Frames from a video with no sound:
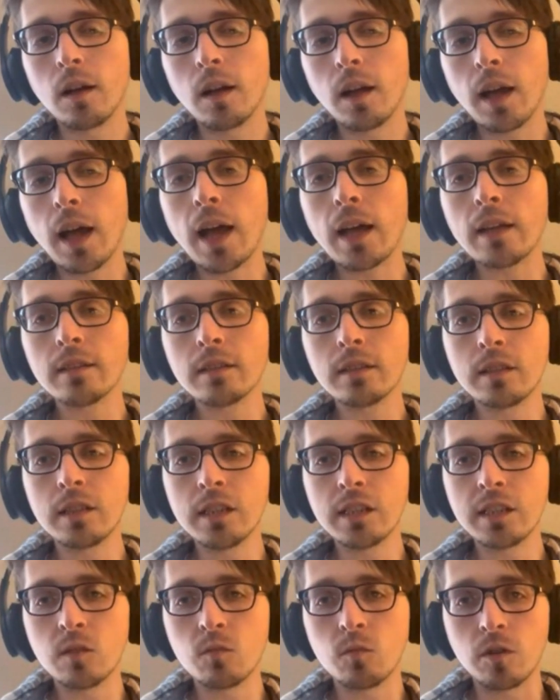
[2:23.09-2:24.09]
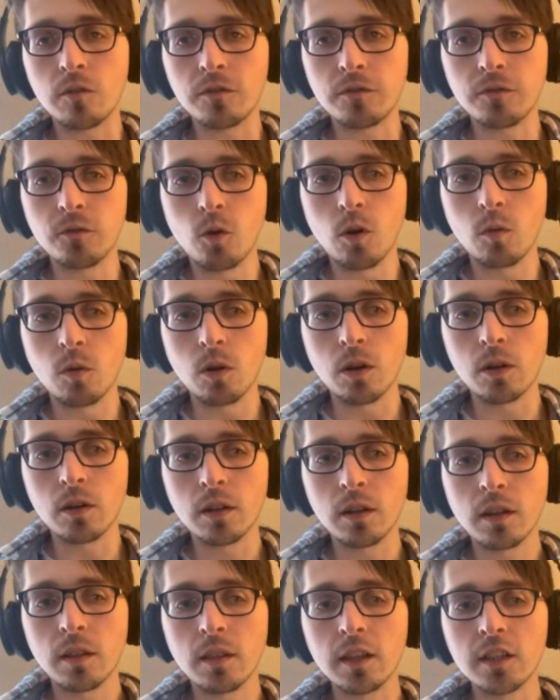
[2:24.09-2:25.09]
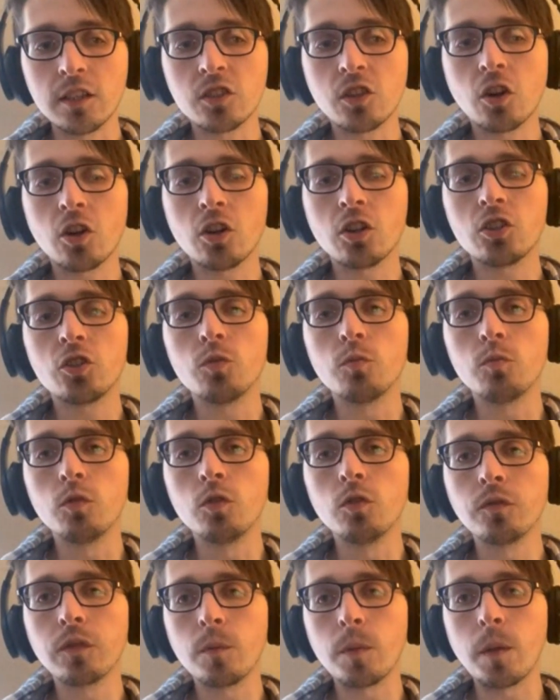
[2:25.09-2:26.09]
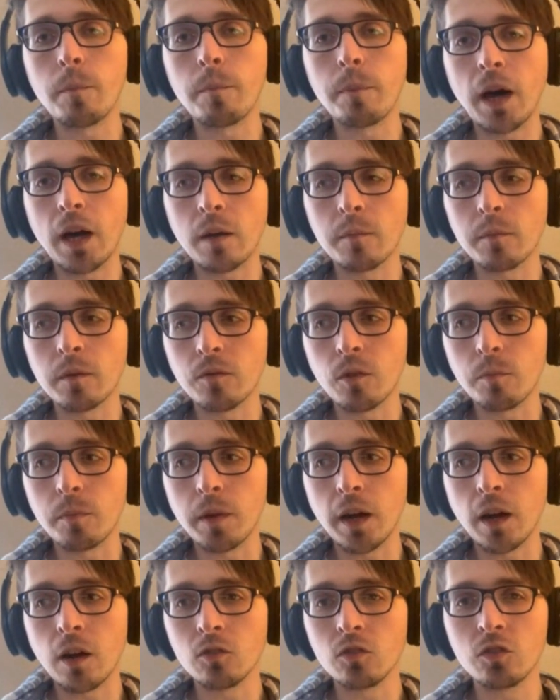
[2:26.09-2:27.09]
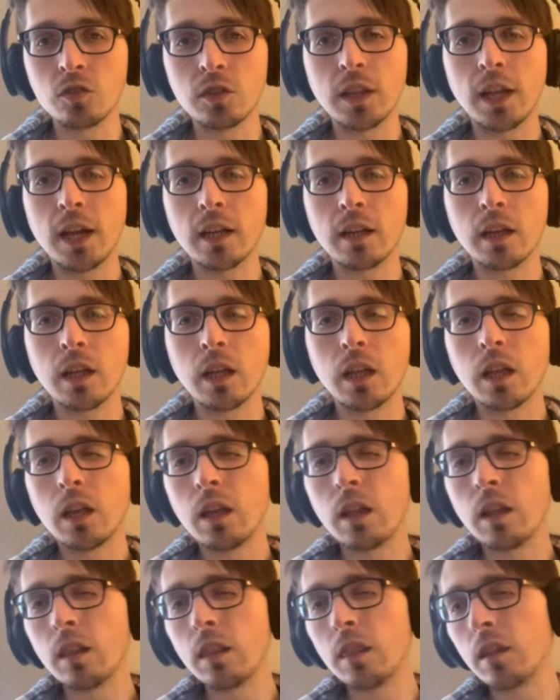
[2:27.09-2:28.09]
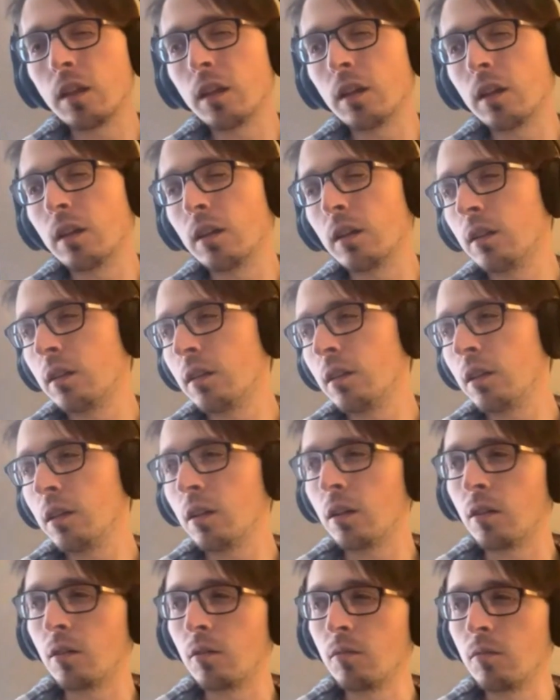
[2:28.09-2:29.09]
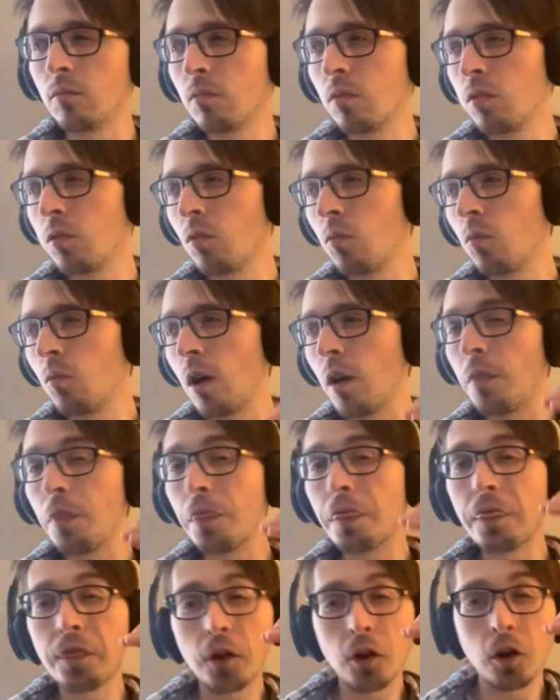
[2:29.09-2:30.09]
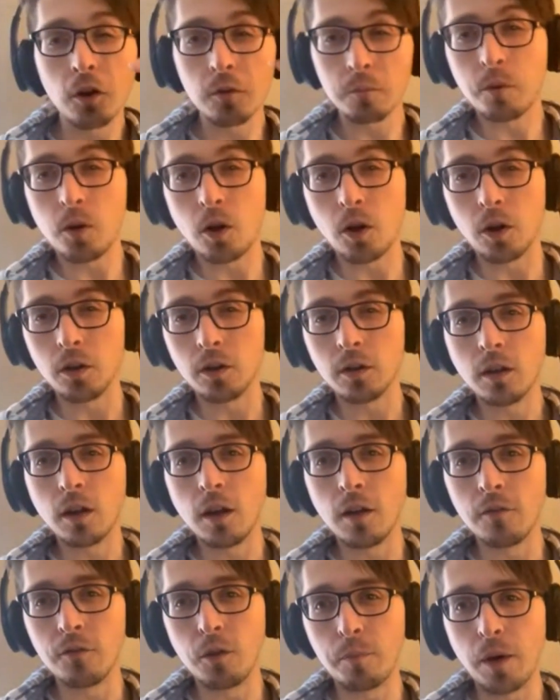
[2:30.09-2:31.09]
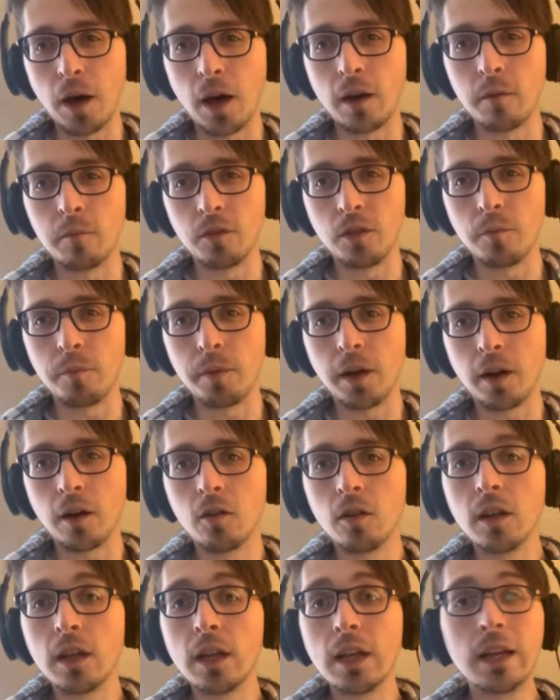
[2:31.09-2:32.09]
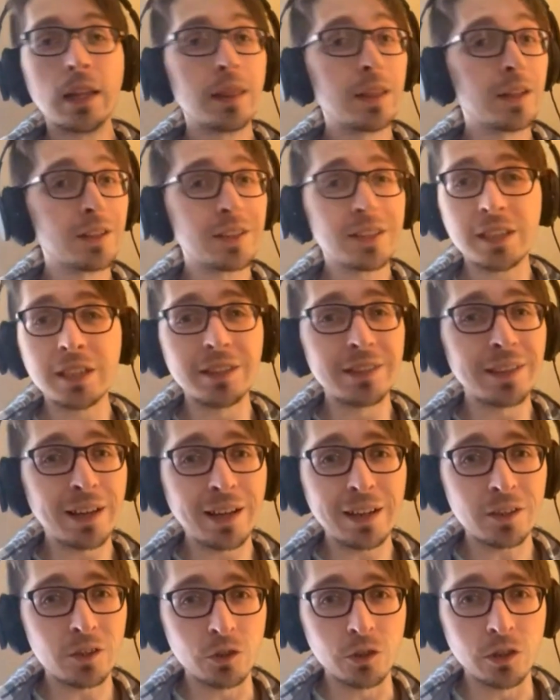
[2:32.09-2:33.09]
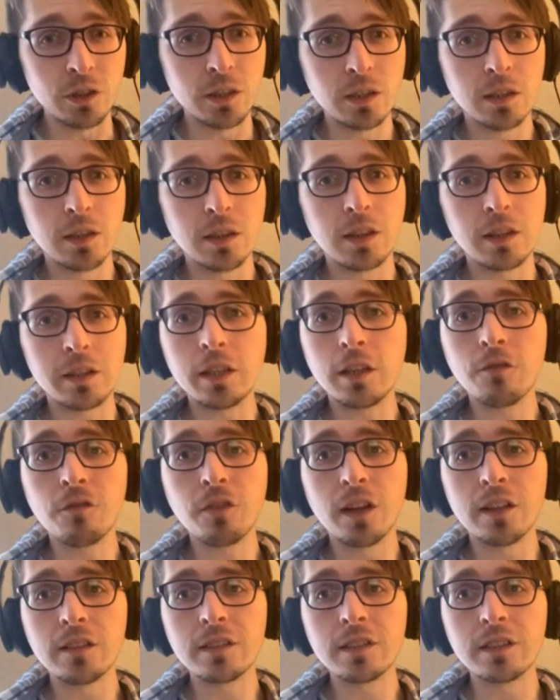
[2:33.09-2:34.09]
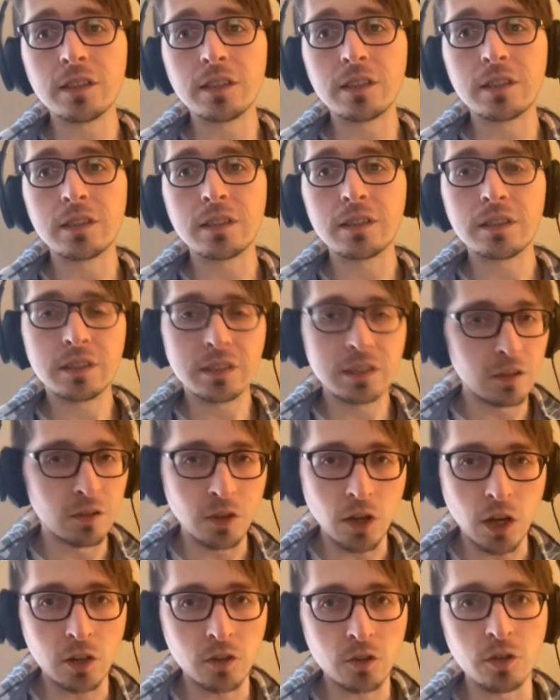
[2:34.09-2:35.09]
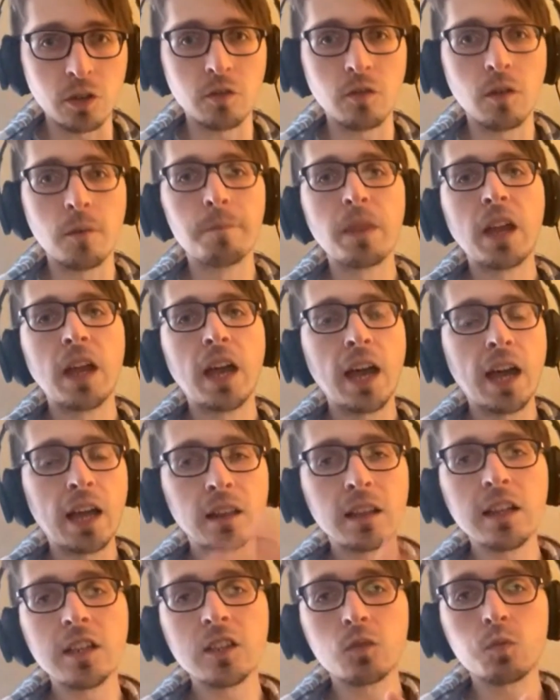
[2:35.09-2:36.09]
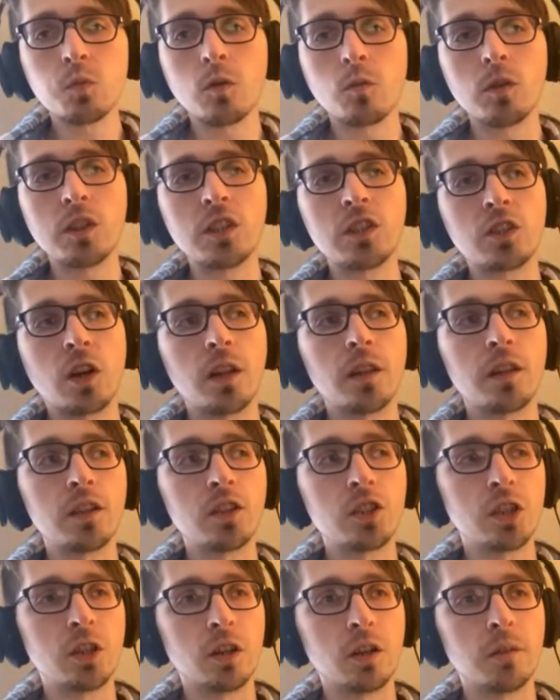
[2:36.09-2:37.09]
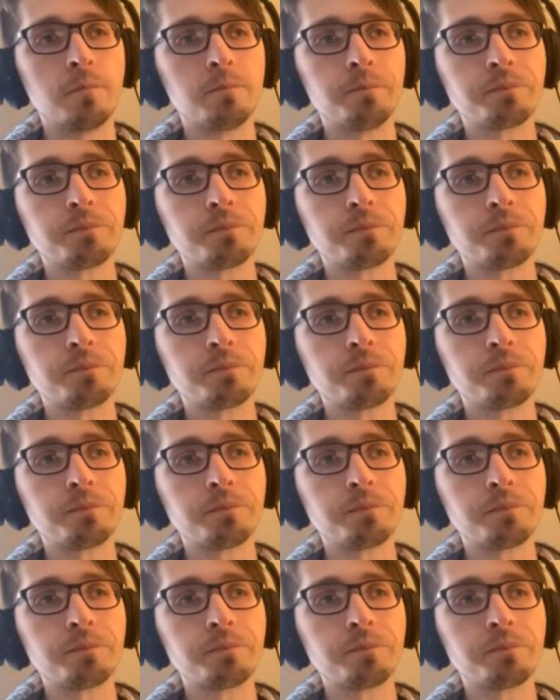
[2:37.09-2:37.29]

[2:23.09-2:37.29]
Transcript: as the season went forward, they started to move from the bottom of the barrel to the 1/3 part of the bottom of the barrel. They're still not good. The defense is still not good, at least what we saw this year.